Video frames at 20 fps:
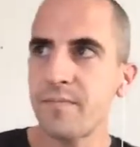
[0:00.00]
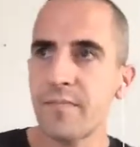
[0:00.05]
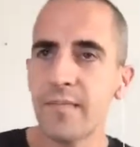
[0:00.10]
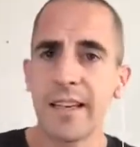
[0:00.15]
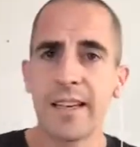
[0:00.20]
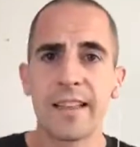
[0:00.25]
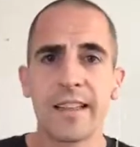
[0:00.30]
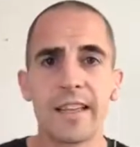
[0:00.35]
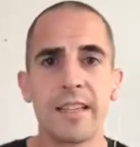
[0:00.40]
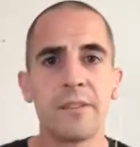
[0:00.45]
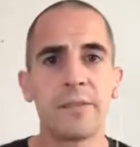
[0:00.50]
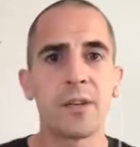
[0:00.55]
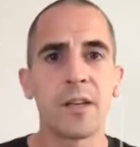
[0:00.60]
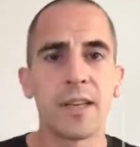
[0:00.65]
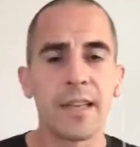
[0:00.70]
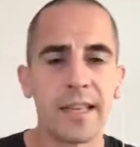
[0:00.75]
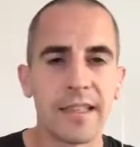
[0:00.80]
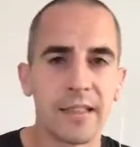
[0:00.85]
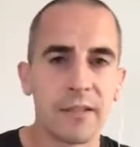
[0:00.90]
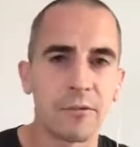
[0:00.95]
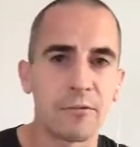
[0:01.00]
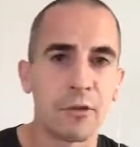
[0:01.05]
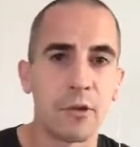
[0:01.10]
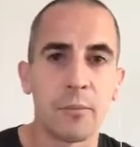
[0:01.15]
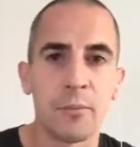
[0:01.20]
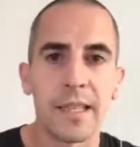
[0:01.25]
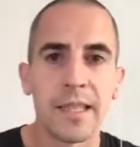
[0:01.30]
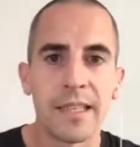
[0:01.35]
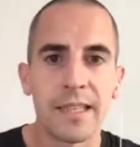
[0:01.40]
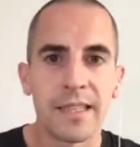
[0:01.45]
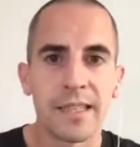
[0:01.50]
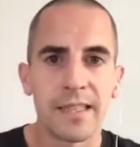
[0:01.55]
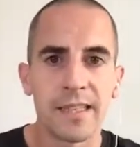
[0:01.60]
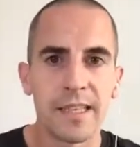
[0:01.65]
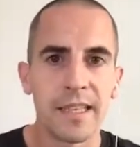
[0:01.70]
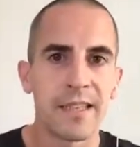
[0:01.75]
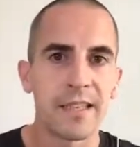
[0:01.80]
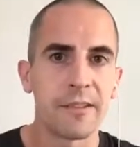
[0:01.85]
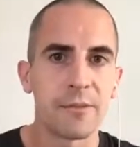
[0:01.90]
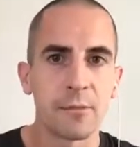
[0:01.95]
And then you've got like the Romanian
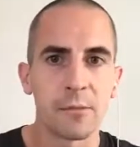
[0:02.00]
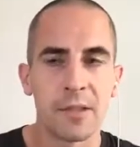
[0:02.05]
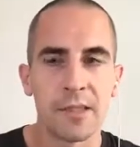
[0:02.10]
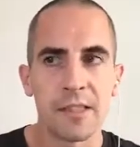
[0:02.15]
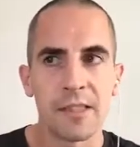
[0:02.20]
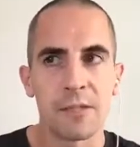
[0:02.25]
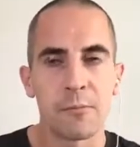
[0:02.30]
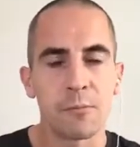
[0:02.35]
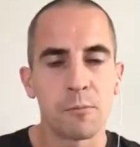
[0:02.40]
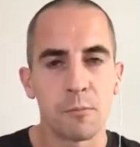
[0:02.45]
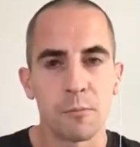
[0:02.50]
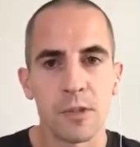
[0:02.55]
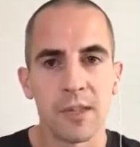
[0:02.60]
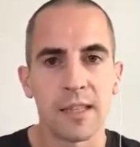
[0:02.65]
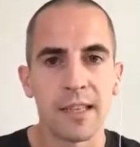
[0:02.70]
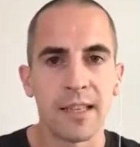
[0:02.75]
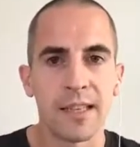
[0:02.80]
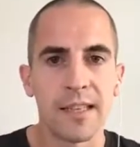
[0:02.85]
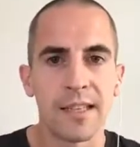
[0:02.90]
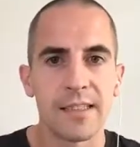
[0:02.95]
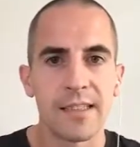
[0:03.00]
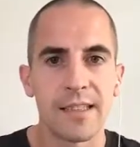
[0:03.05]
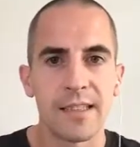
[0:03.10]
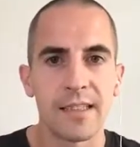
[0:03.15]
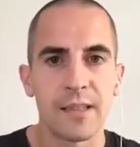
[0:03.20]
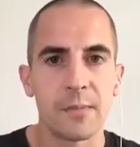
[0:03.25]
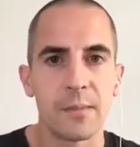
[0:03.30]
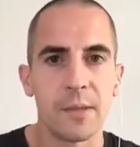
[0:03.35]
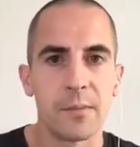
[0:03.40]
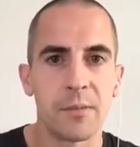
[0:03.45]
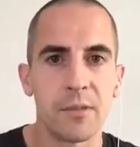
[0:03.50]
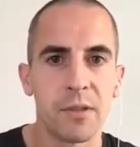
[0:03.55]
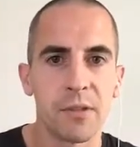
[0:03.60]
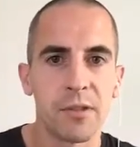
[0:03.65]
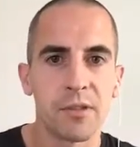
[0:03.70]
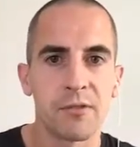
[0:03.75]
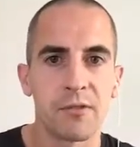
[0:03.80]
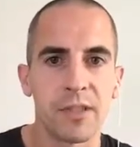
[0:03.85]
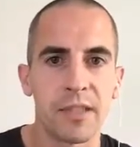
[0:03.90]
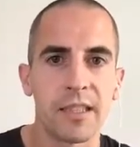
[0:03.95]
deadlift with your legs a little bit more
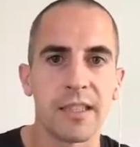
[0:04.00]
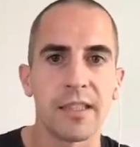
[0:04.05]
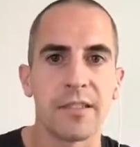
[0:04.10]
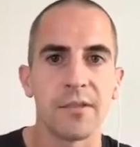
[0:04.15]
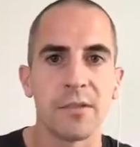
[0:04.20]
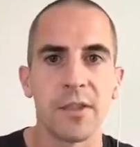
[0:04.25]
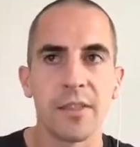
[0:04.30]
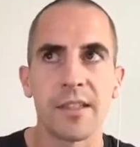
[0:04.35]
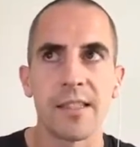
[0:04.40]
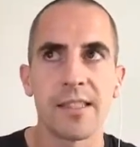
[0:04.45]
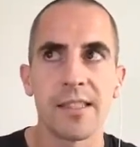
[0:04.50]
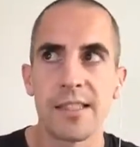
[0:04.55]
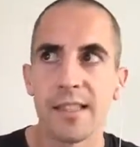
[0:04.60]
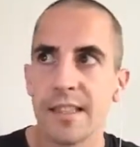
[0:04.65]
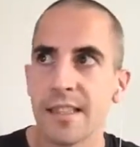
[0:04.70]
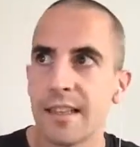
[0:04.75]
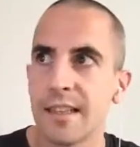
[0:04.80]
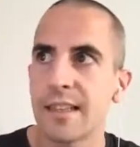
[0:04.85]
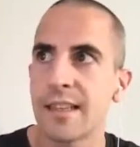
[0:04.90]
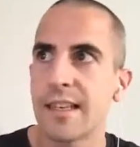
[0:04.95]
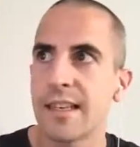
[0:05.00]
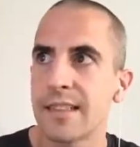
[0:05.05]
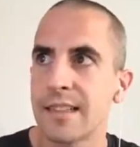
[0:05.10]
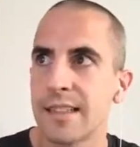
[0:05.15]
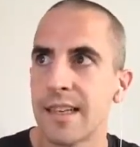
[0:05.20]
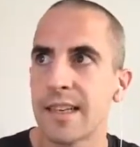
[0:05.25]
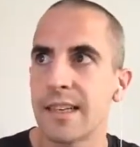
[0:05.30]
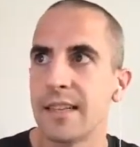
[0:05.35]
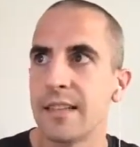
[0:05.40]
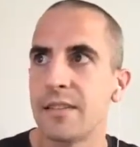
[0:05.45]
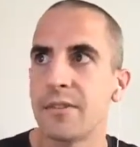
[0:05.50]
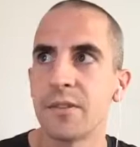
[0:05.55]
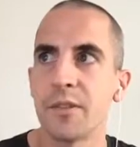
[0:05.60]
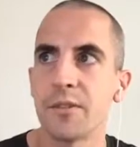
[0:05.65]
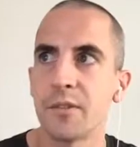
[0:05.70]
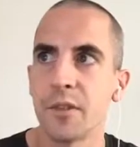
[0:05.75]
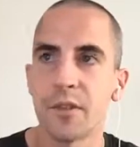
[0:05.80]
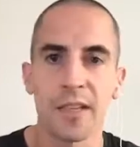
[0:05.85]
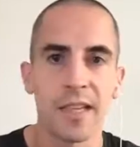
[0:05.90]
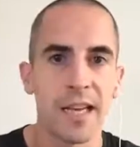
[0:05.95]
straight. You've got the single leg deadlift, you've
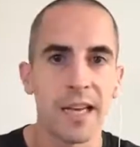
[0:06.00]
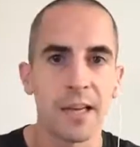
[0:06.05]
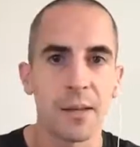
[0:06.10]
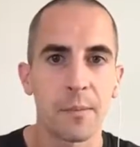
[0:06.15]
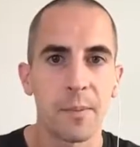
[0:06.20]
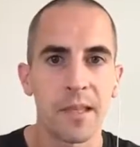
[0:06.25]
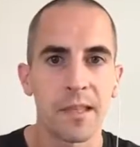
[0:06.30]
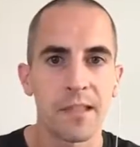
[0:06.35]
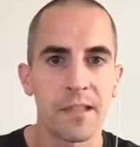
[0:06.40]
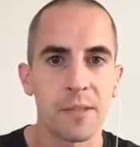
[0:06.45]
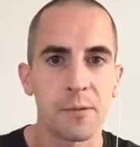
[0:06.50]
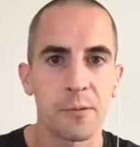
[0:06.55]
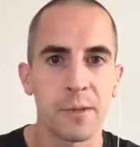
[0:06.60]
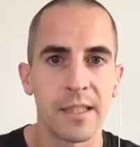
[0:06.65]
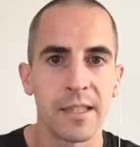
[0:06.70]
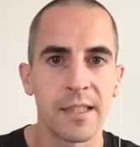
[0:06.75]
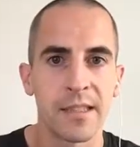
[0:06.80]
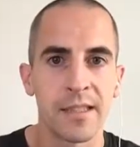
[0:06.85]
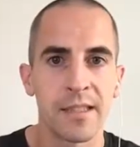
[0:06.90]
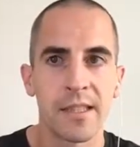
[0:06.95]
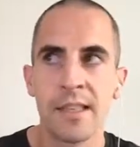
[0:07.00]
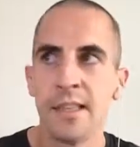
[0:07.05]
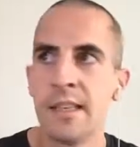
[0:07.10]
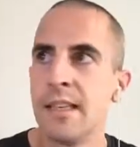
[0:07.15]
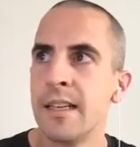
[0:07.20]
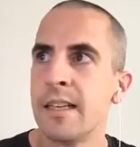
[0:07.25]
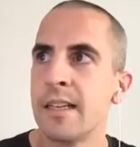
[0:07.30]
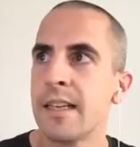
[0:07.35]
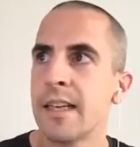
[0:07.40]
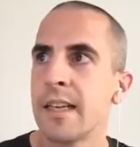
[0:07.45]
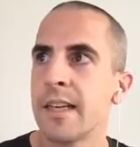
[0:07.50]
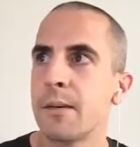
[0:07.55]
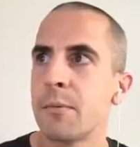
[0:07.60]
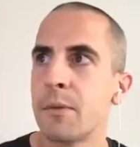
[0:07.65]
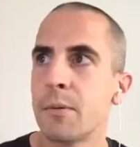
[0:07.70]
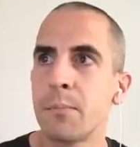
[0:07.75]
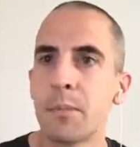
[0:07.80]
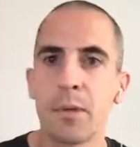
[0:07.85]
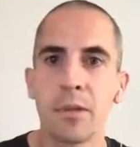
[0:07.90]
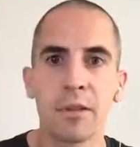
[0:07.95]
got kettlebell swings, cable
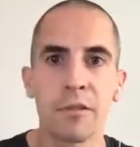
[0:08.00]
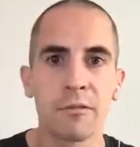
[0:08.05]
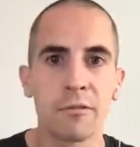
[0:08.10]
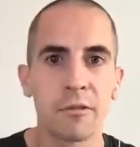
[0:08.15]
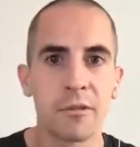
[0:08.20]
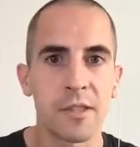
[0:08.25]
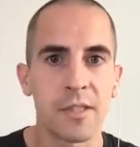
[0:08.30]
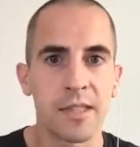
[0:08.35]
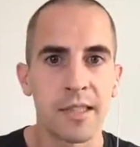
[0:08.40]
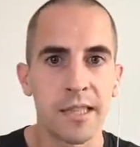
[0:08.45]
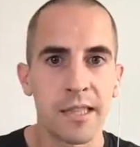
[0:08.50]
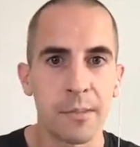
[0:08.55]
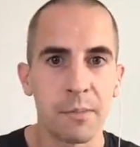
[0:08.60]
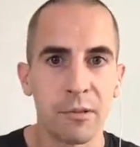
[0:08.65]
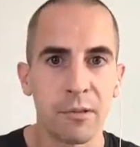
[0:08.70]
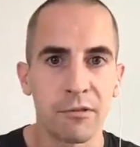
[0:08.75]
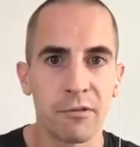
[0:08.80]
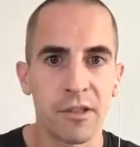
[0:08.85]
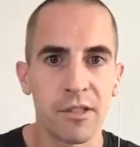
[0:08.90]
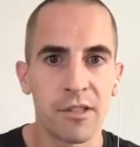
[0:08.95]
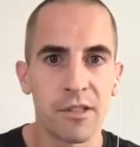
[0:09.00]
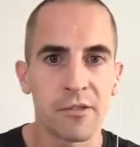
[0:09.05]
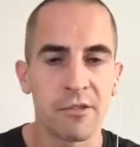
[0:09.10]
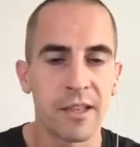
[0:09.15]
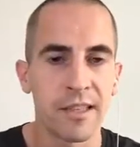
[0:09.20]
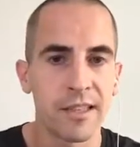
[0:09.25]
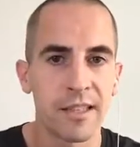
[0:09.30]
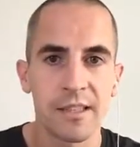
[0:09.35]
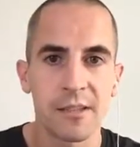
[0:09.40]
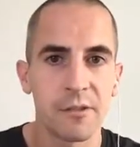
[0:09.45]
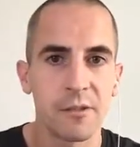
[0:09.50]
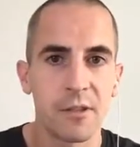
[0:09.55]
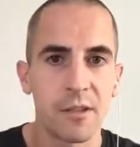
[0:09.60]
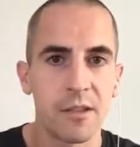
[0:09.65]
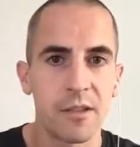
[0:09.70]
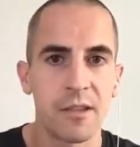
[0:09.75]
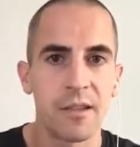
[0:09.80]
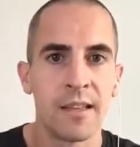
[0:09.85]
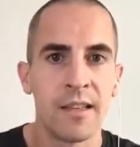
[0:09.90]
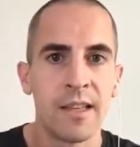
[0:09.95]
pull-throughs and hip thrusts, right? These are
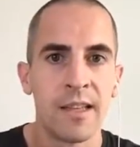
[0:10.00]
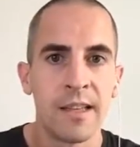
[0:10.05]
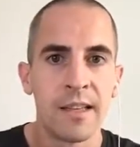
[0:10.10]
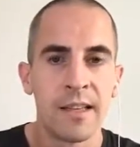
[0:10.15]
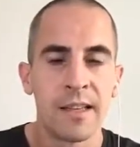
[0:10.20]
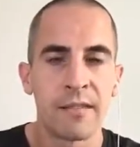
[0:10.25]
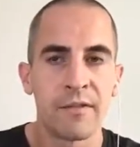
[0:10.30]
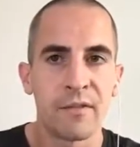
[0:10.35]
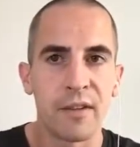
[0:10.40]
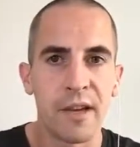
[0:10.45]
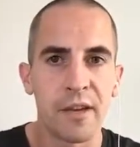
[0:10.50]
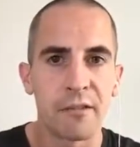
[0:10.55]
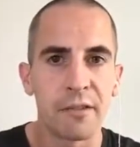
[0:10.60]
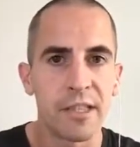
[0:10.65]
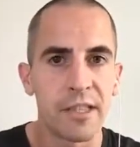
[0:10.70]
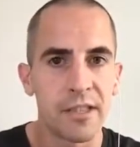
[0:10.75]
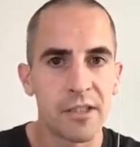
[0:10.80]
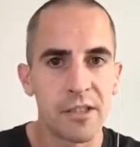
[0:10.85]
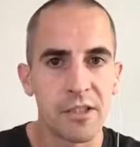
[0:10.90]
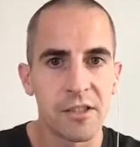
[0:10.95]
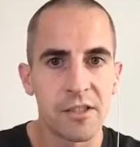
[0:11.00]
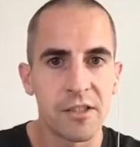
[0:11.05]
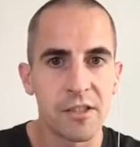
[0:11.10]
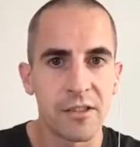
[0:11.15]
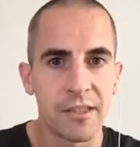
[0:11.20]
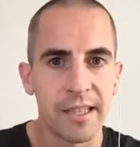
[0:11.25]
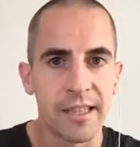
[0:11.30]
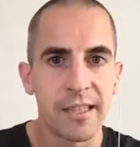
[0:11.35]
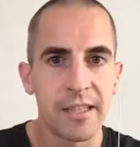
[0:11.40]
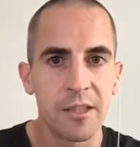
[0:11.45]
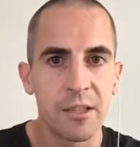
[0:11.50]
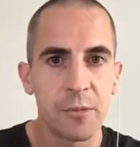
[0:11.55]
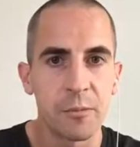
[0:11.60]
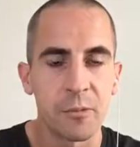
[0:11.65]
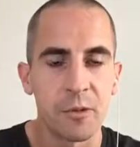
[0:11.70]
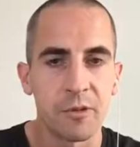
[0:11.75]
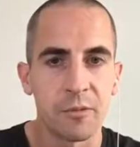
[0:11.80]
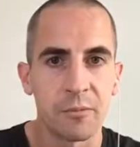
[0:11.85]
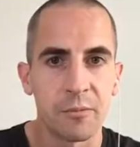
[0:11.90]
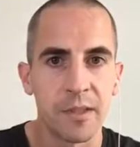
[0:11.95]
all variations on the hinge
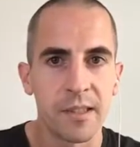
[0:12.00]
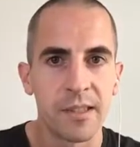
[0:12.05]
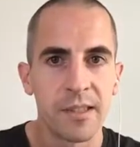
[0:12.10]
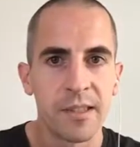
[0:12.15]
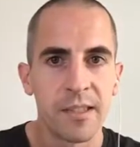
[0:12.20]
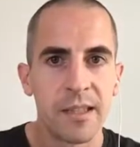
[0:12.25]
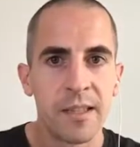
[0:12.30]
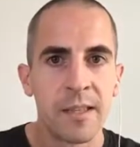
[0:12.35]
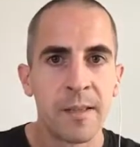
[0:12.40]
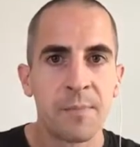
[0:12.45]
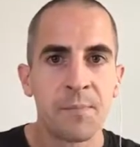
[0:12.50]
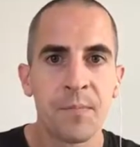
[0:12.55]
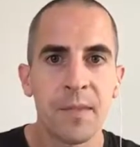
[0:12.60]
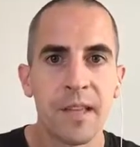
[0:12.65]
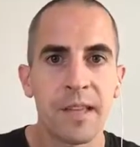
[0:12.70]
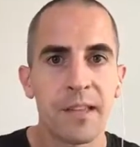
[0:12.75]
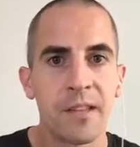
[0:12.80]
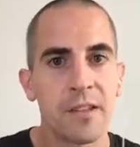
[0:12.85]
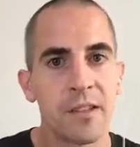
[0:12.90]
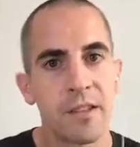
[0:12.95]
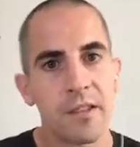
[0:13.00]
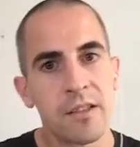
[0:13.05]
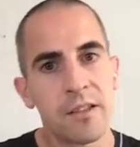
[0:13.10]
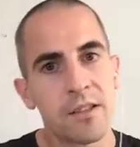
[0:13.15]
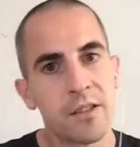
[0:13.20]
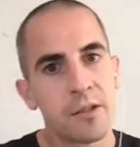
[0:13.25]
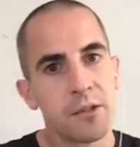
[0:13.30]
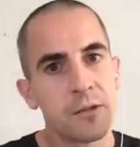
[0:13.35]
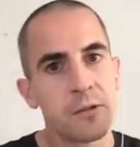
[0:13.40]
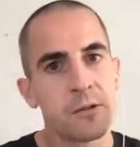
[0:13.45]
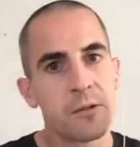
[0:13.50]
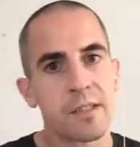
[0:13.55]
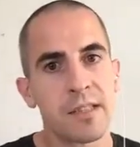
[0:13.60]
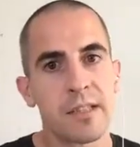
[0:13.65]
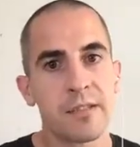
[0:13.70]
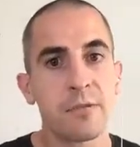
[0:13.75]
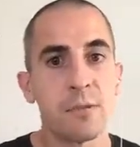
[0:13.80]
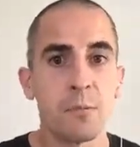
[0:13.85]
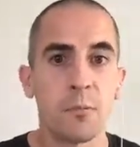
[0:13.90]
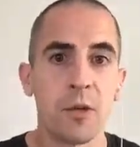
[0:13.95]
movement. And you could choose
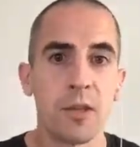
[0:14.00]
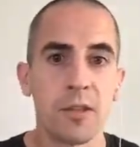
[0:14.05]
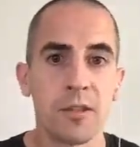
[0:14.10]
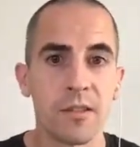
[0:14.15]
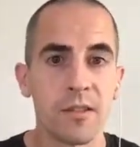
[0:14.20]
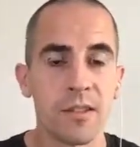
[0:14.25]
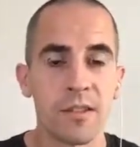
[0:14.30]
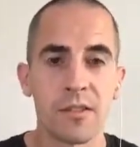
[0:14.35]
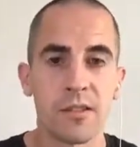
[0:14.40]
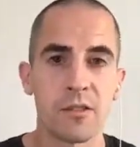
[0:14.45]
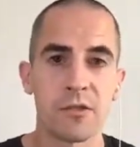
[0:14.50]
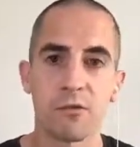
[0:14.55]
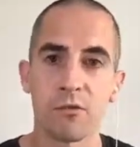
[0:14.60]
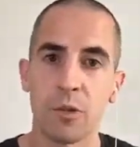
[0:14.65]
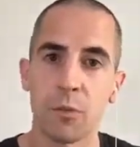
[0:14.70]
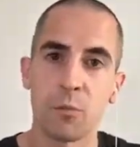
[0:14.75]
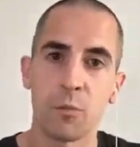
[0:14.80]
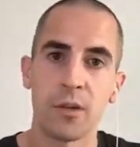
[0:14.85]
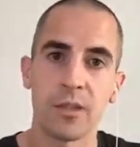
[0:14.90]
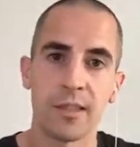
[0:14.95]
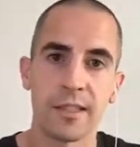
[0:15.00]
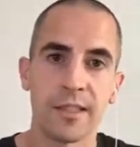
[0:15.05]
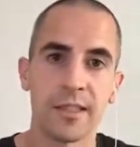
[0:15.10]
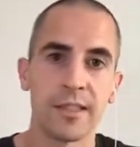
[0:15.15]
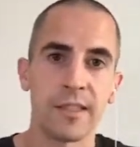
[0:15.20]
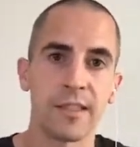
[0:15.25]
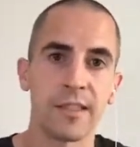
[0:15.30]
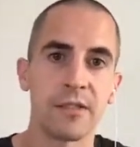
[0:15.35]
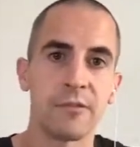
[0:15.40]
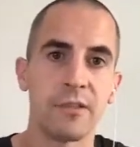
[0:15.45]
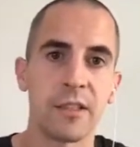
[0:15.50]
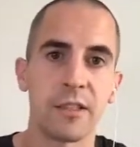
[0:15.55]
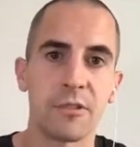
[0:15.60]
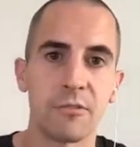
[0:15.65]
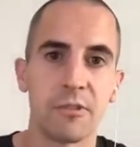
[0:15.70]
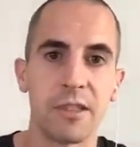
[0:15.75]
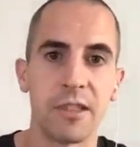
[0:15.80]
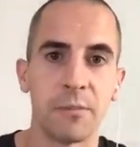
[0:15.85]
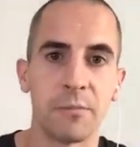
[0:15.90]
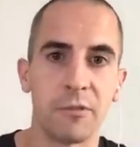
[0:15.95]
different ones and just drop one into your strength
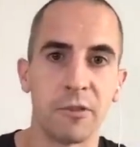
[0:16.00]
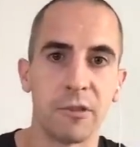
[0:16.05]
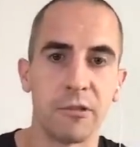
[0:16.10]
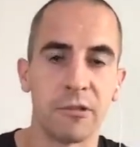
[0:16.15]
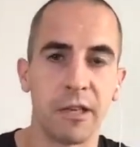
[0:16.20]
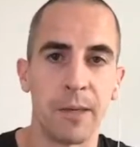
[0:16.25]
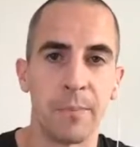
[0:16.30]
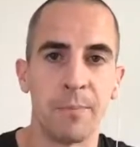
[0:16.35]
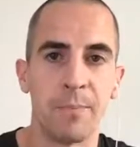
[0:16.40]
training program.